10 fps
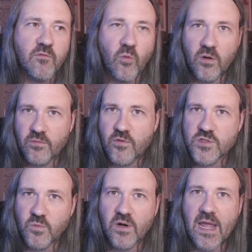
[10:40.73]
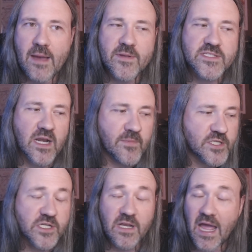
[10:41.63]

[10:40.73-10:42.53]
for those work habits that I mentioned.